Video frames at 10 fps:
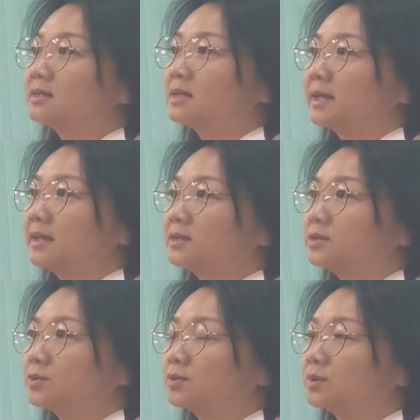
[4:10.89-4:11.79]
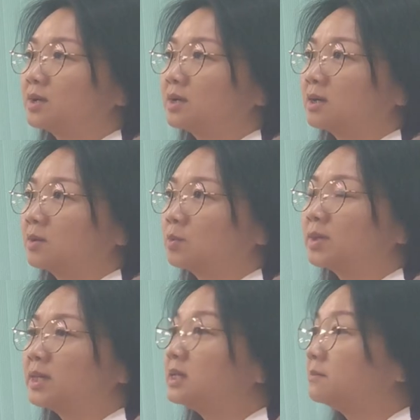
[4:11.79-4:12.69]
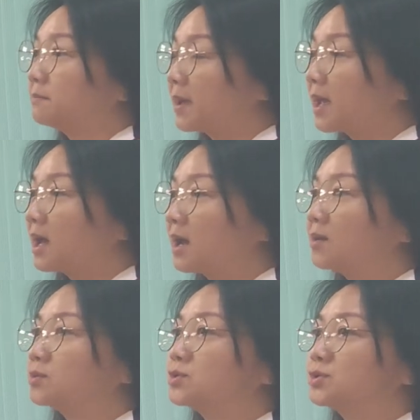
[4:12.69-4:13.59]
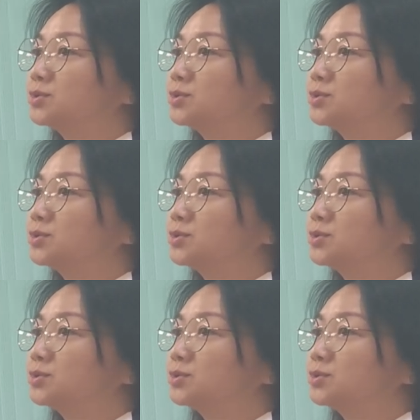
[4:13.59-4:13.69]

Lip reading: like working in pair, how to